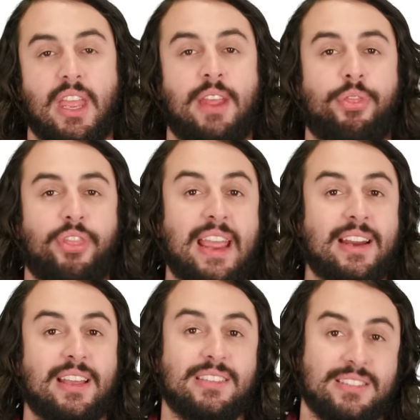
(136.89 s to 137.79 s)
If
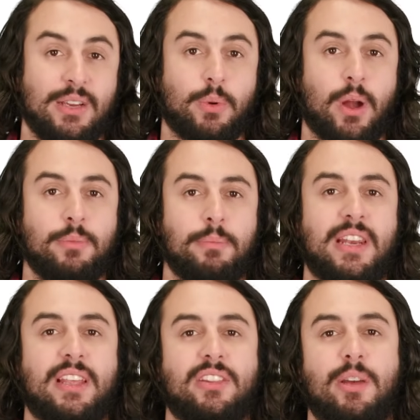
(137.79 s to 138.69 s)
theta is zero,
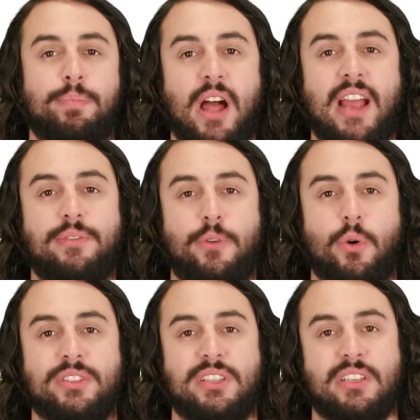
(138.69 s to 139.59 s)
meaning the applied
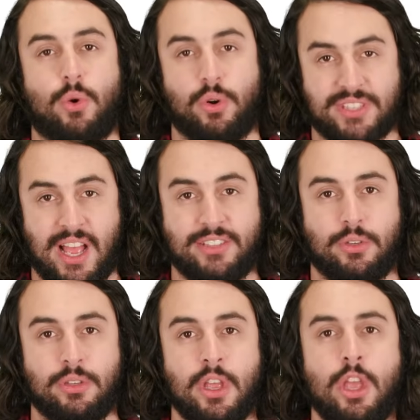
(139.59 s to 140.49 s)
force is
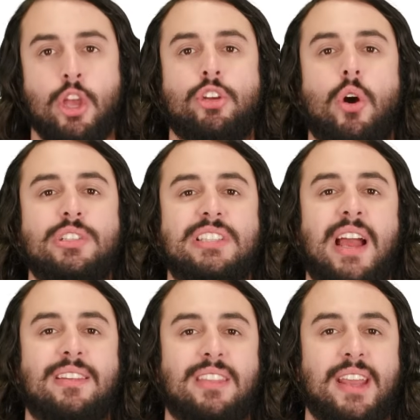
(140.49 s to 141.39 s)
horizontal,
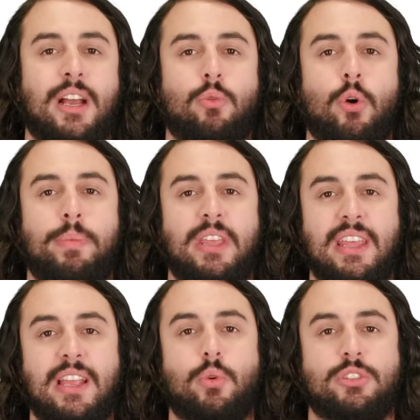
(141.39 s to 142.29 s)
cosine theta will be
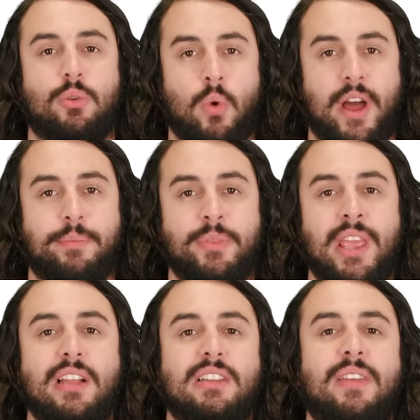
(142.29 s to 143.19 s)
equal to one,
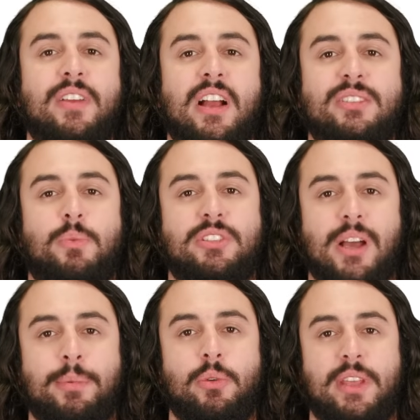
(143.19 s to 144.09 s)
leaving us with
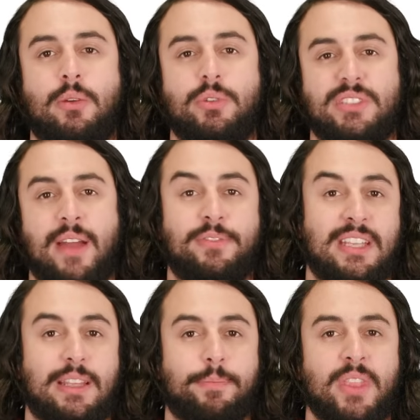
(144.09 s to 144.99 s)
W equals F
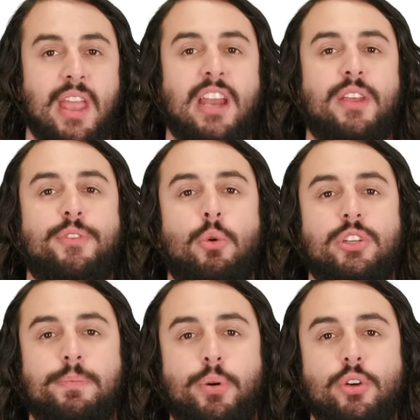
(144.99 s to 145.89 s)
D. And if you were
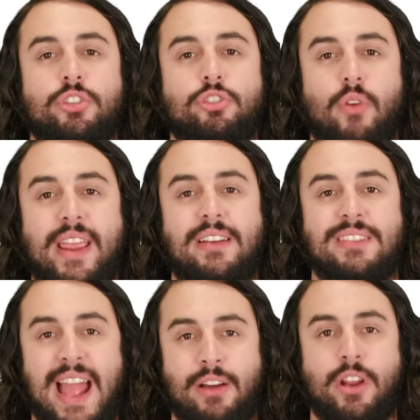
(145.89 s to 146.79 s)
to push straight
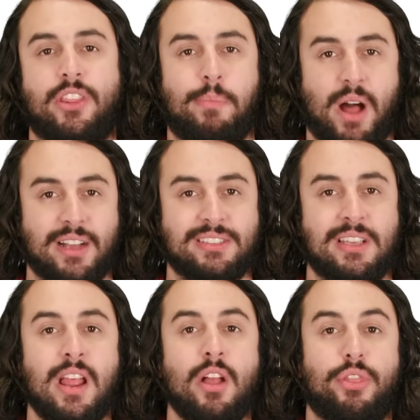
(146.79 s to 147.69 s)
down on the box,
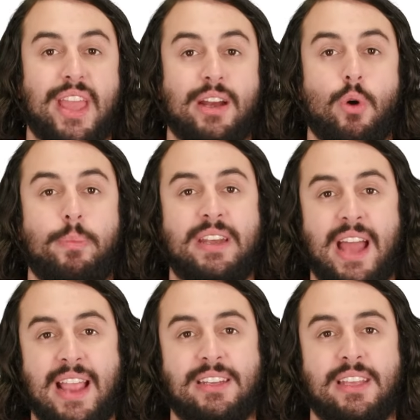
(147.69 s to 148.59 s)
theta will be
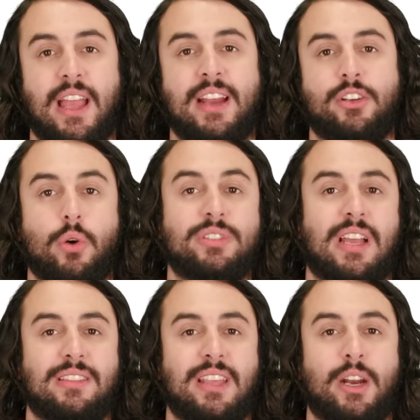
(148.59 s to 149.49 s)
ninety and
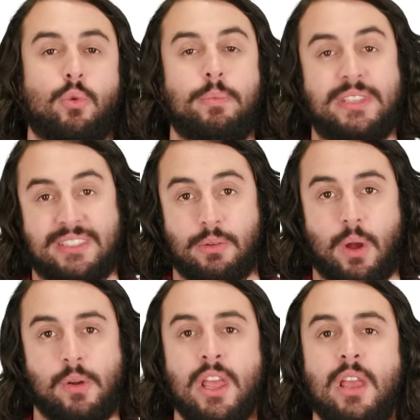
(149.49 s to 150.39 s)
cosine theta will be
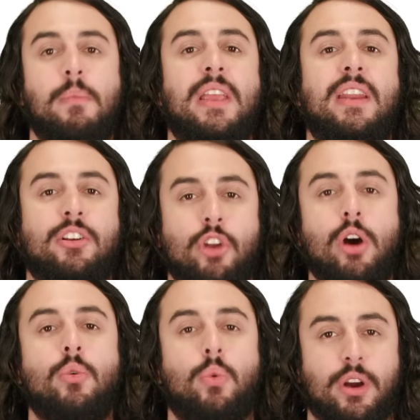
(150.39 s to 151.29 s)
zero, meaning
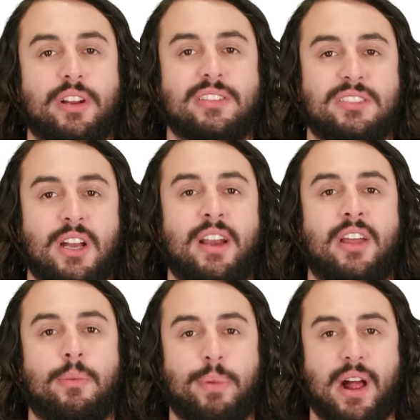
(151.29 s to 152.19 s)
no work is done
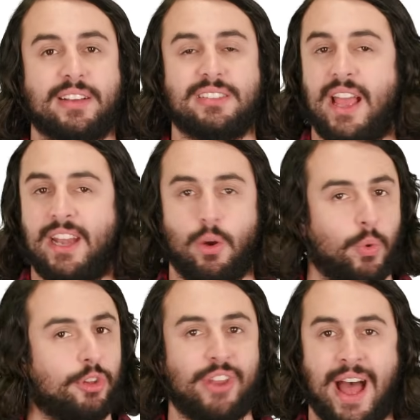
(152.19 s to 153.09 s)
on the box and it
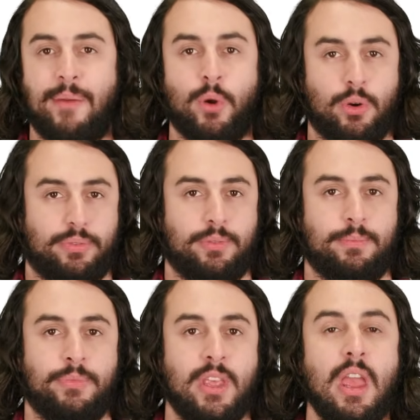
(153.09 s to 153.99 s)
will not move.
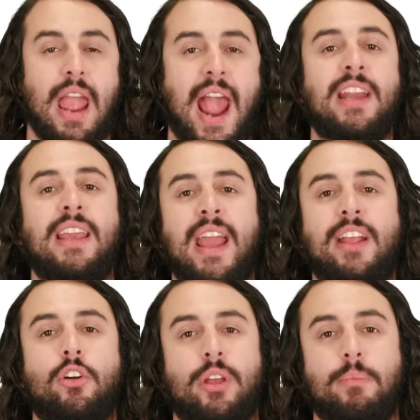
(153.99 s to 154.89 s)
Any
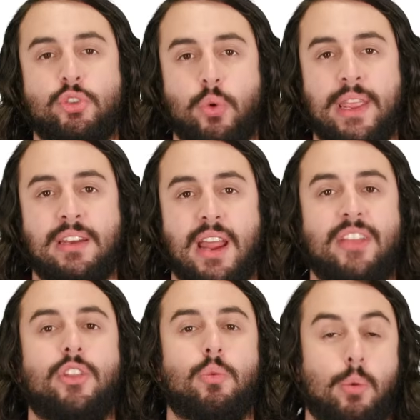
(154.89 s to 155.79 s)
angle in between,
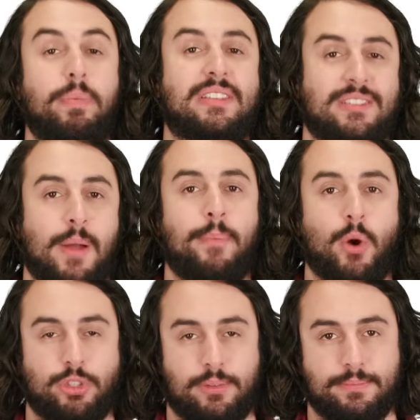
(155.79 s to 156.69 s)
and there will be some
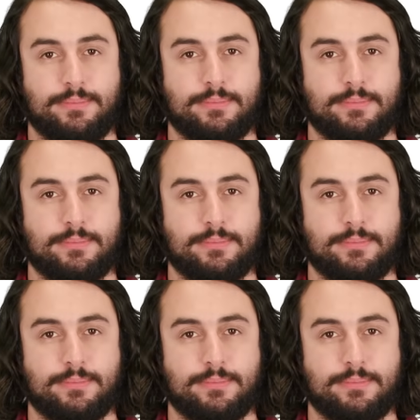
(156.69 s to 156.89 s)
motion.